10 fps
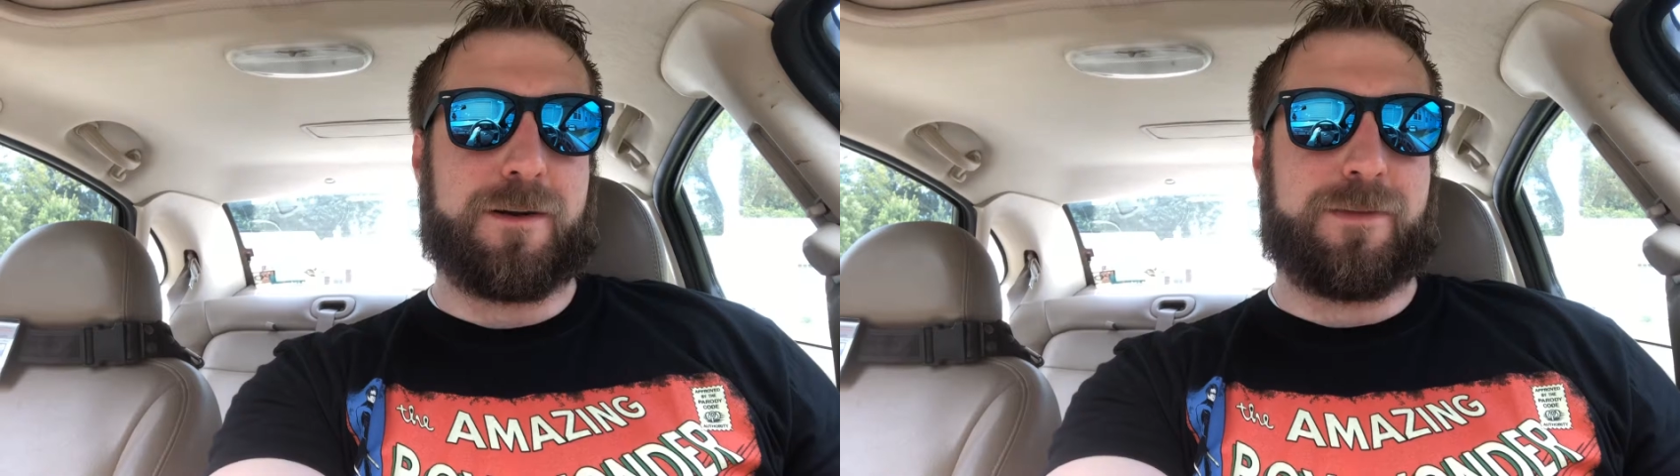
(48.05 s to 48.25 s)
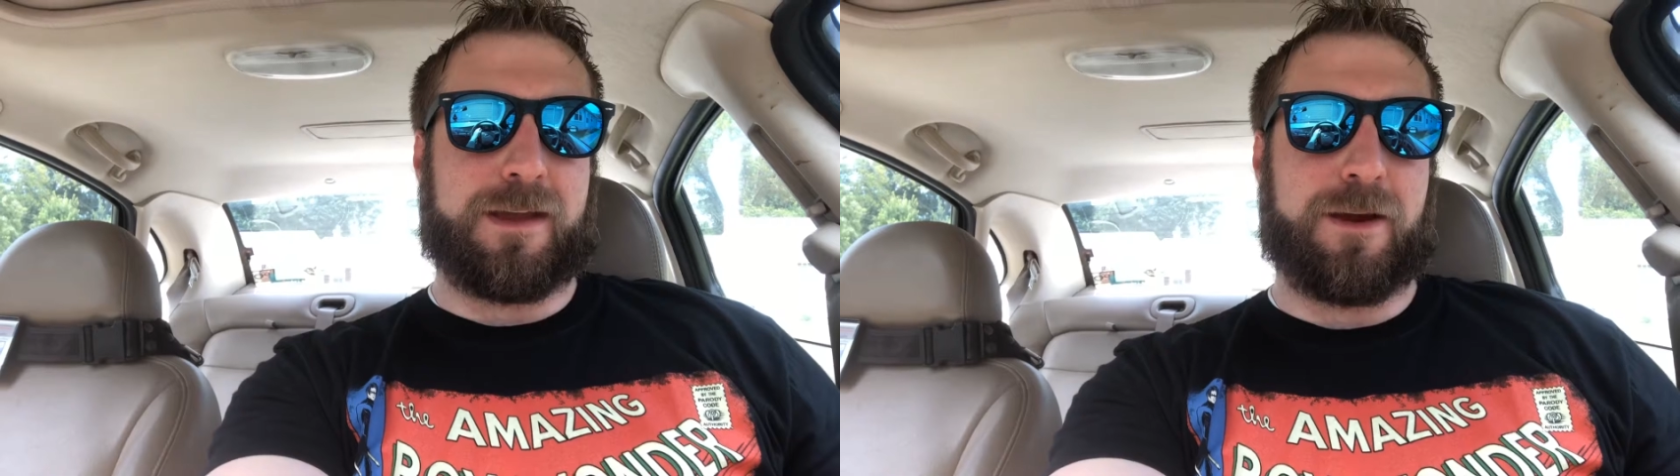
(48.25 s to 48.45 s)

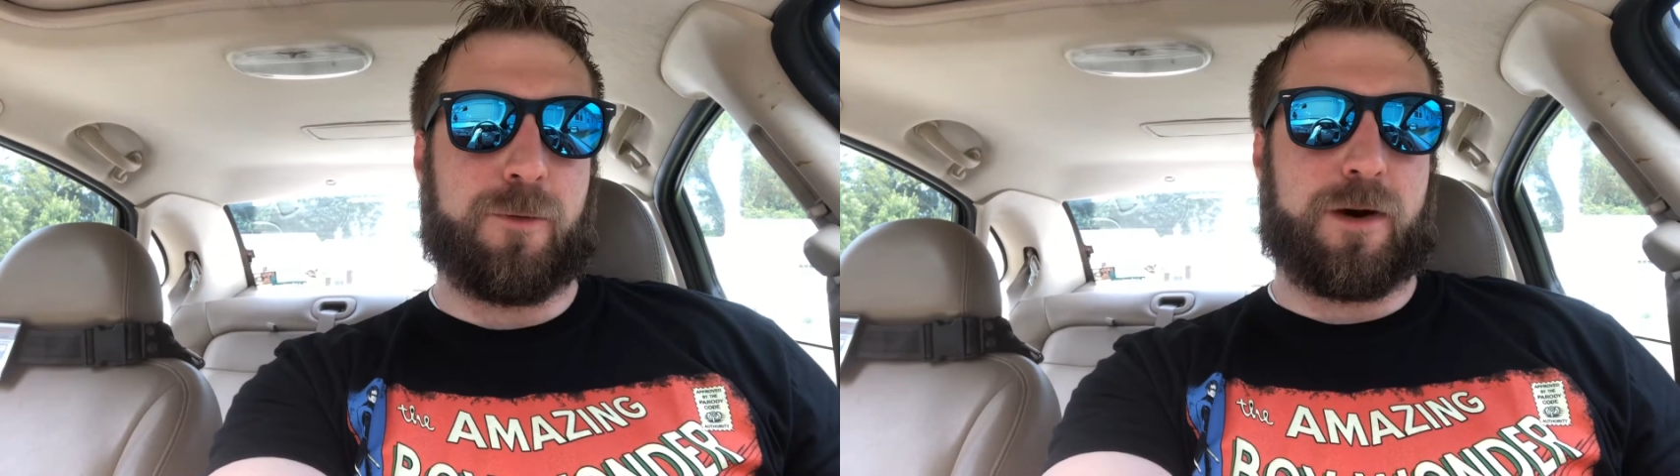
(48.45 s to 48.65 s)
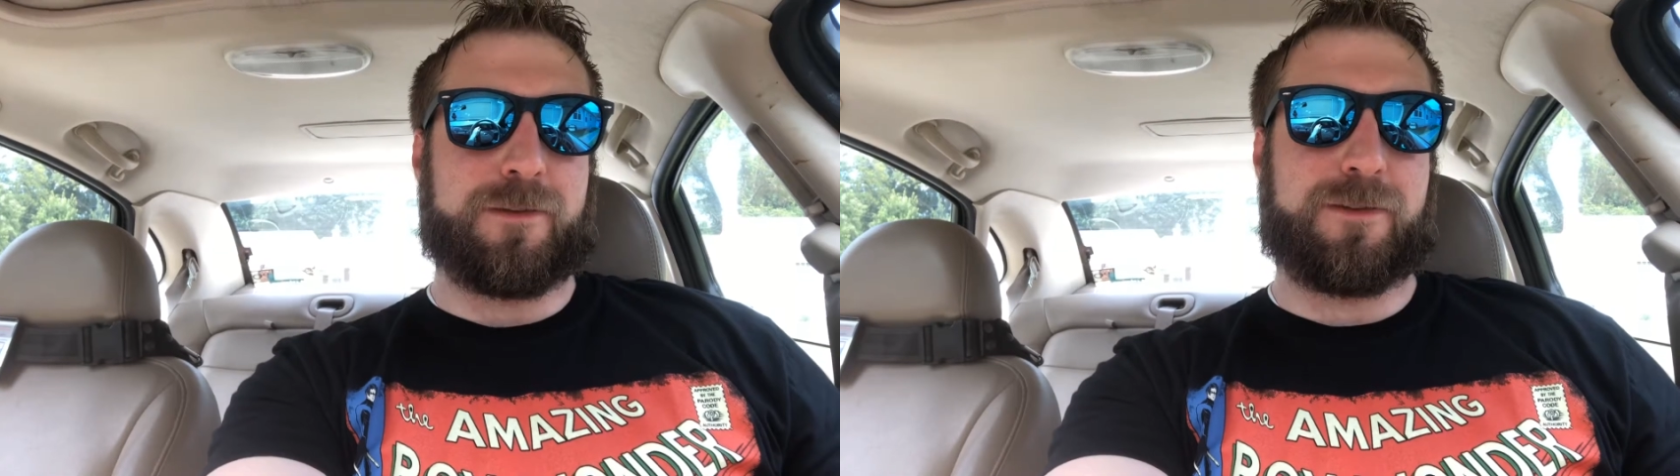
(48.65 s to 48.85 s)
of the year
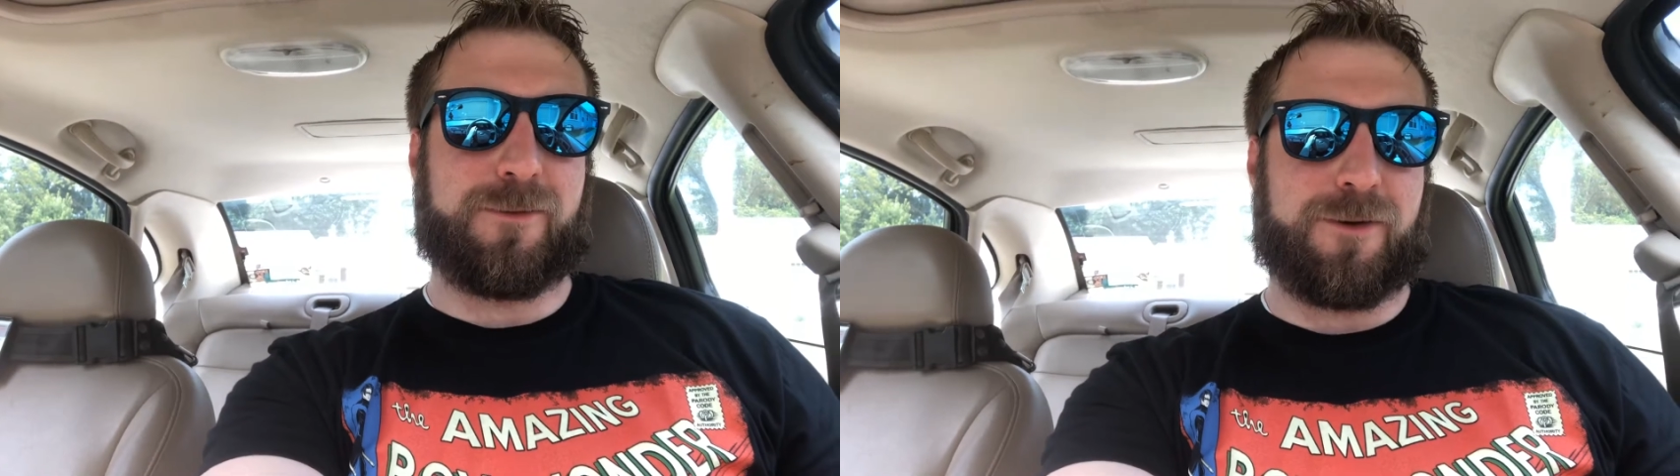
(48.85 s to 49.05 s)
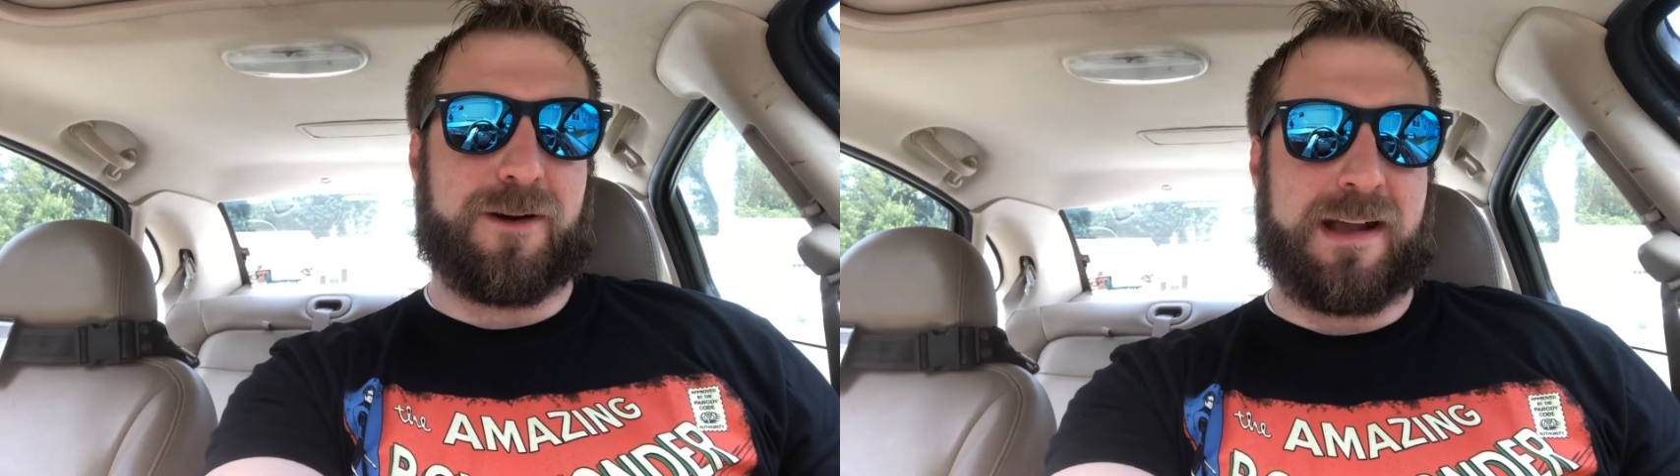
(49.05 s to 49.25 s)
one
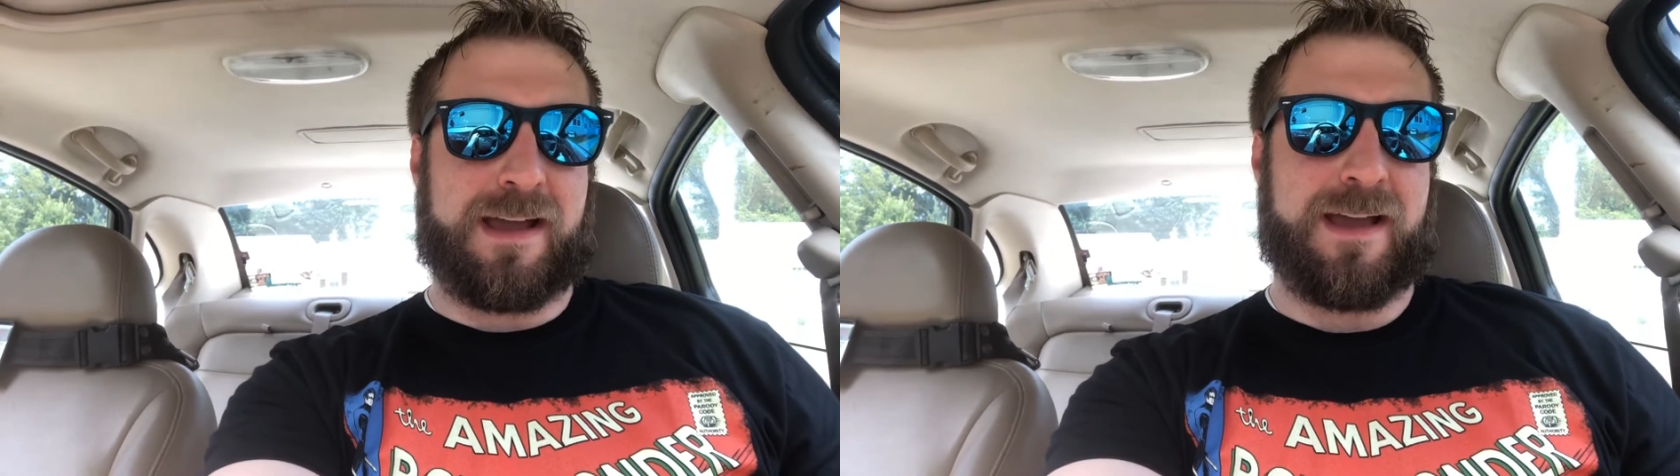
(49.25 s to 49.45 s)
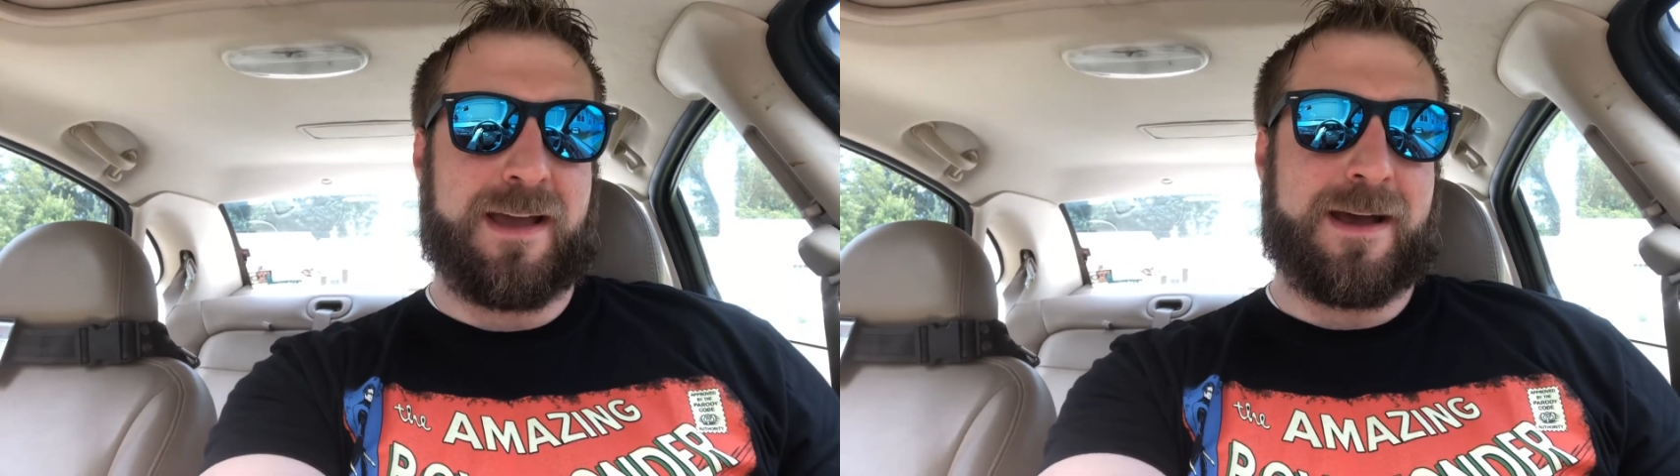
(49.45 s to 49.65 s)
story.